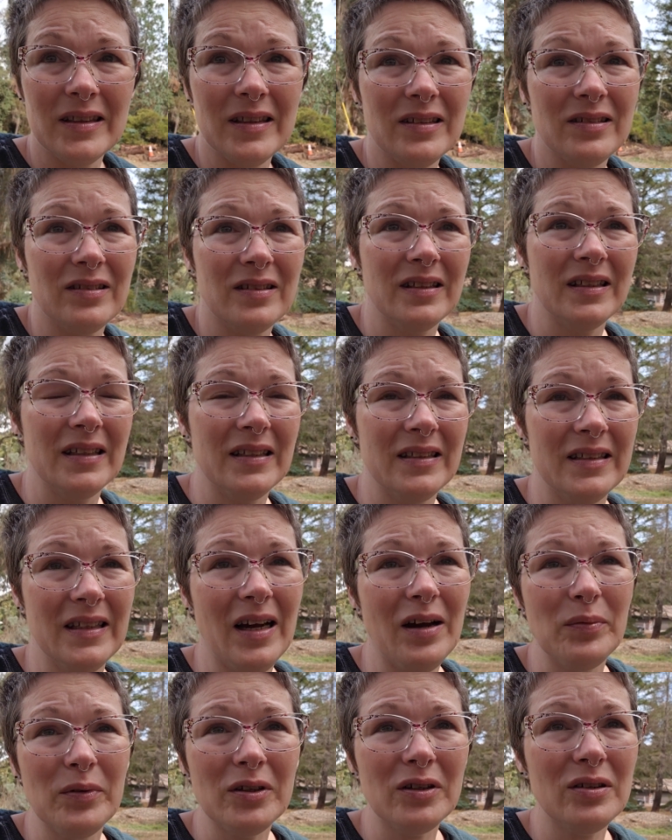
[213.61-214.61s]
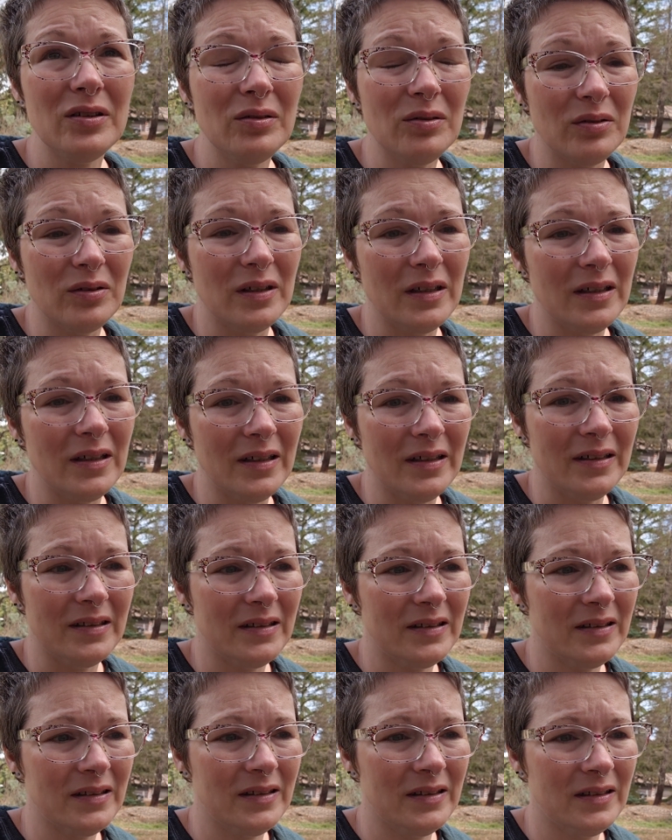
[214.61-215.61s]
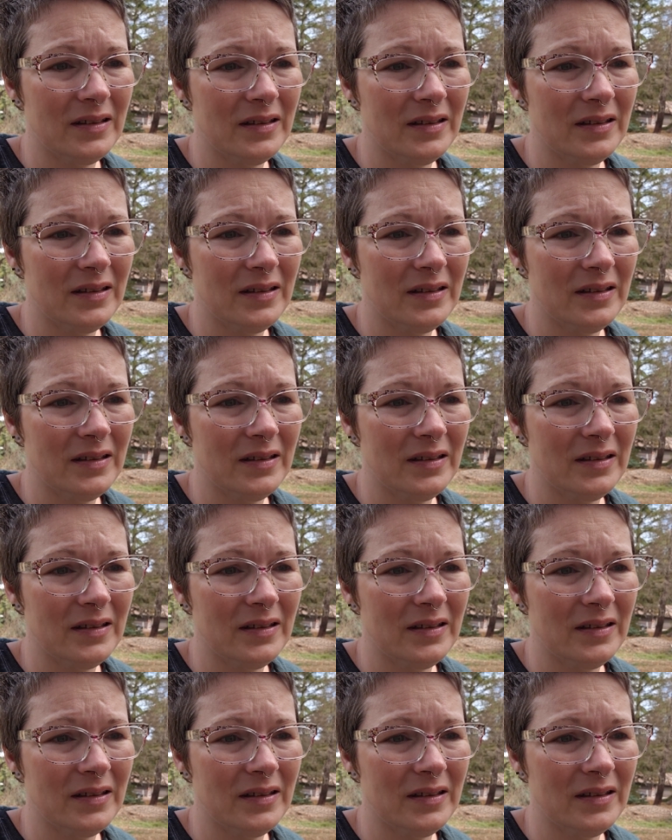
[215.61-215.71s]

either the adapter or